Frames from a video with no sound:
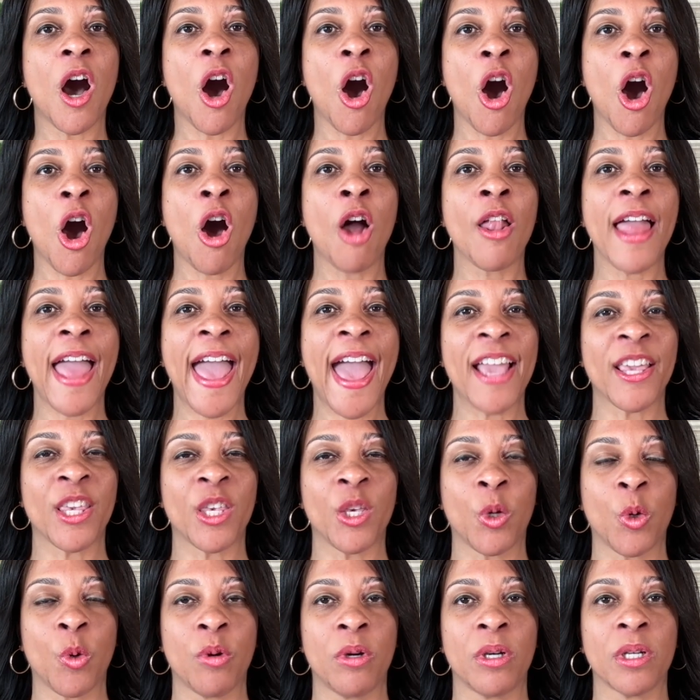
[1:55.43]
All
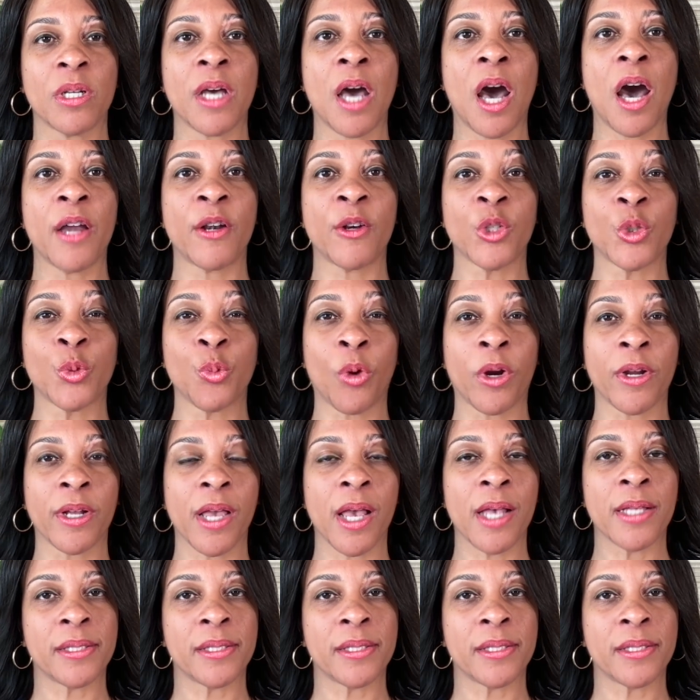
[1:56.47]
Accuquilt cutters work